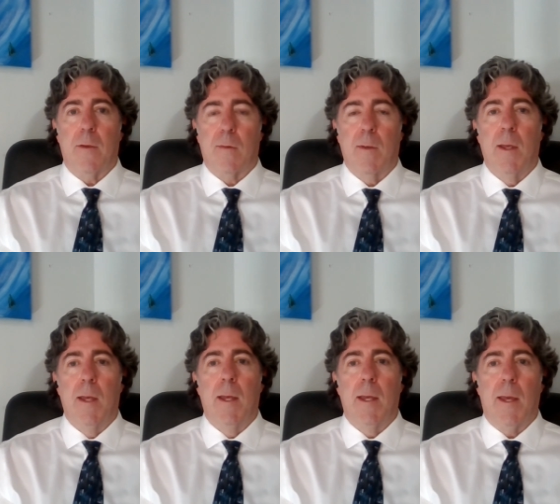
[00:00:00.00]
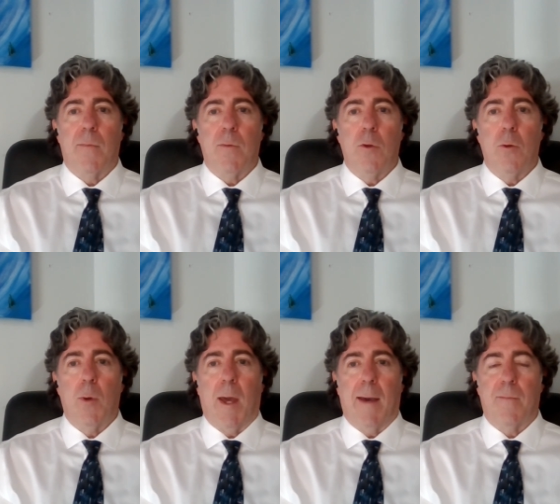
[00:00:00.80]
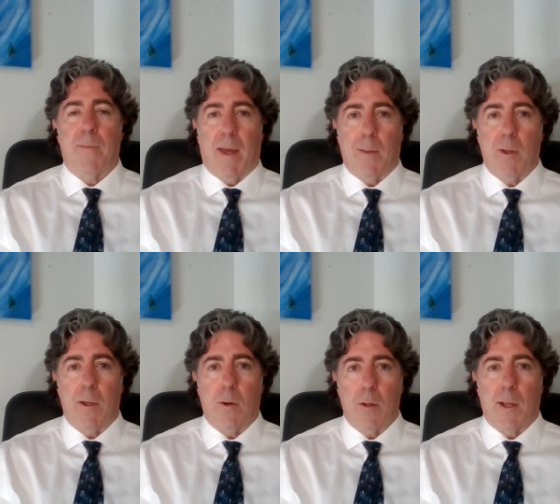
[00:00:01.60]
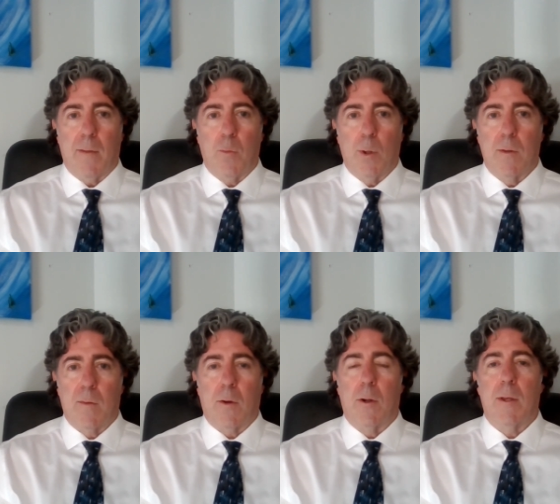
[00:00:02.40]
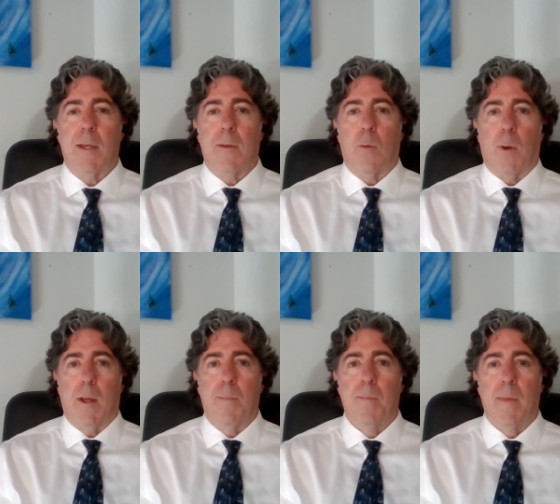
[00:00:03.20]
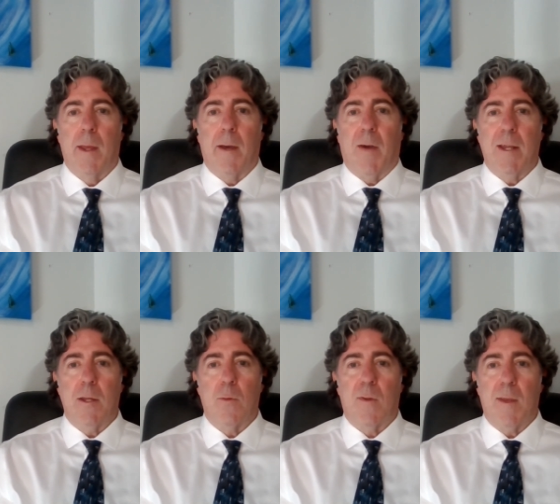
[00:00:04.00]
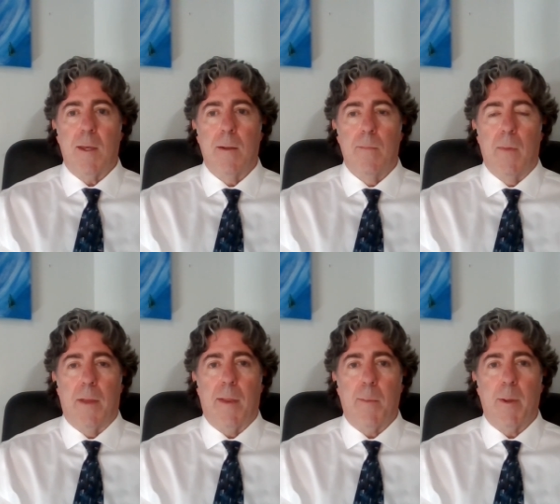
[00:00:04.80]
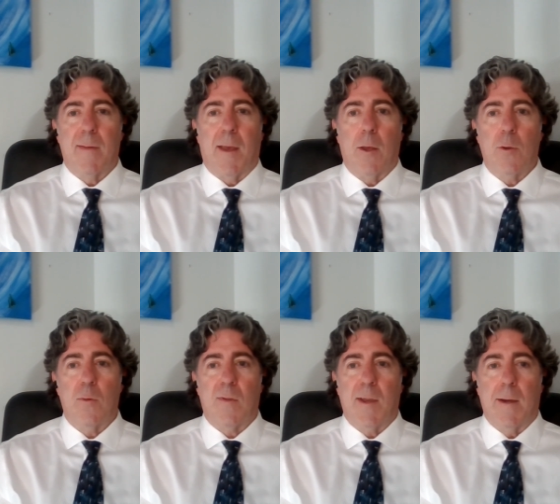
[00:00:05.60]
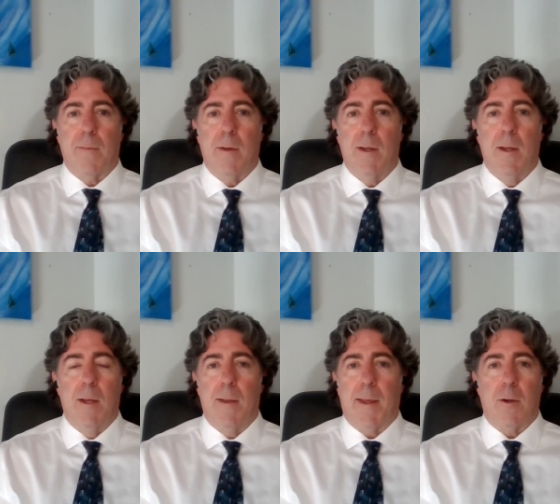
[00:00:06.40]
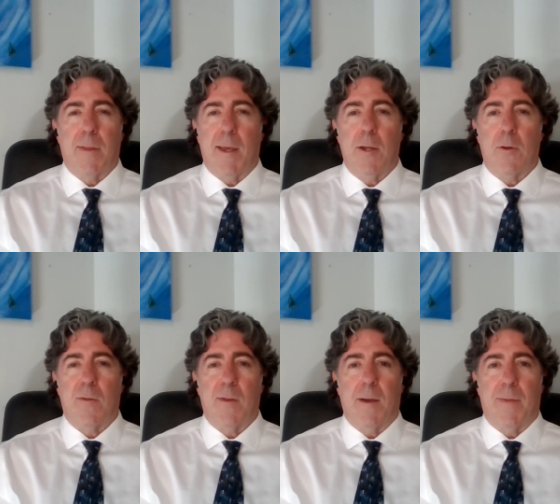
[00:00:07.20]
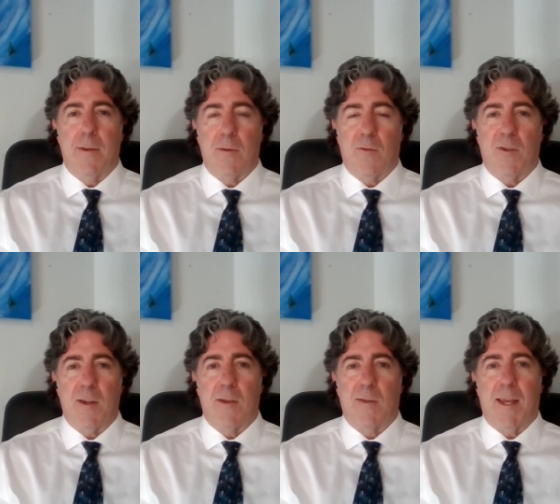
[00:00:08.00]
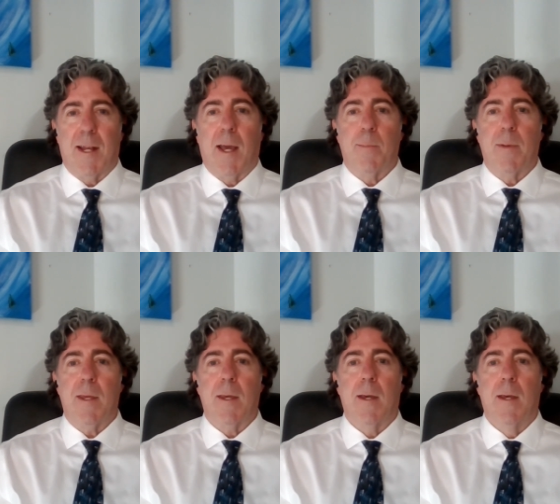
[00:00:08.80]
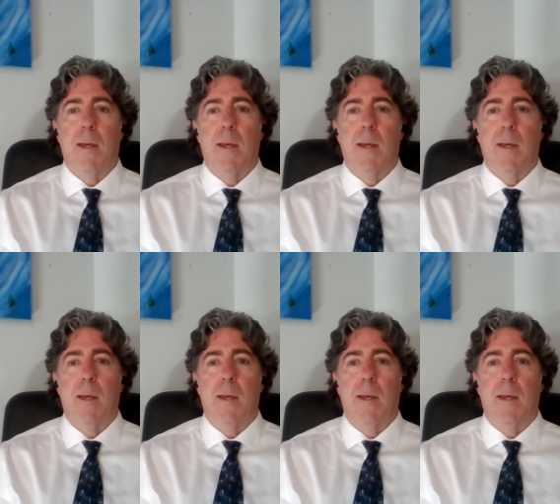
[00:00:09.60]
this. If you have family or loved ones currently in the realm of IDOC and they've been telling you stuff that you're thinking to yourself, this just cannot be,